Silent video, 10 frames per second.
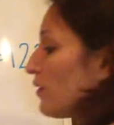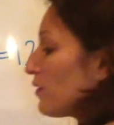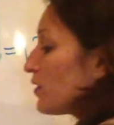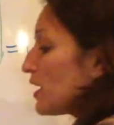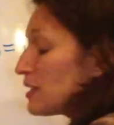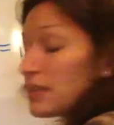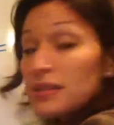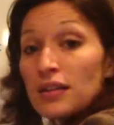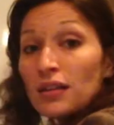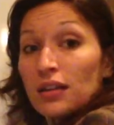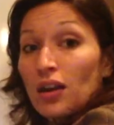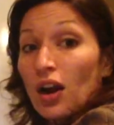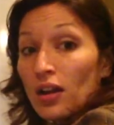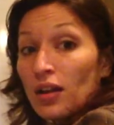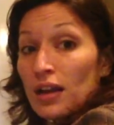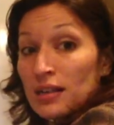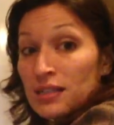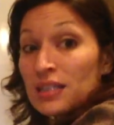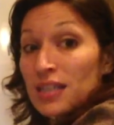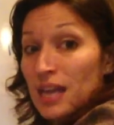this is
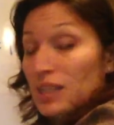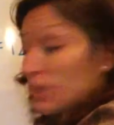the tens